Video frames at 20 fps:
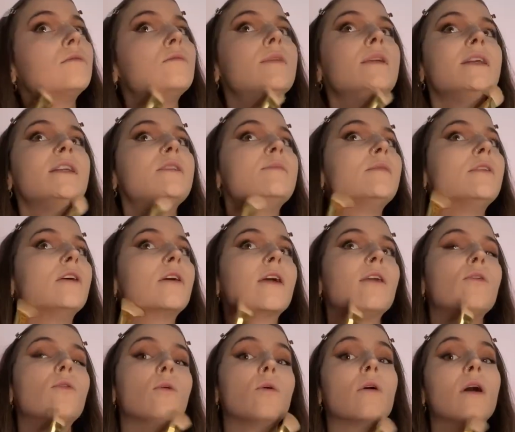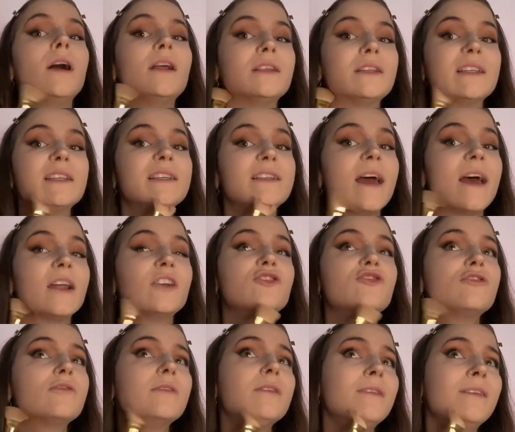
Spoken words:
We need to be looking all kinds of snatched.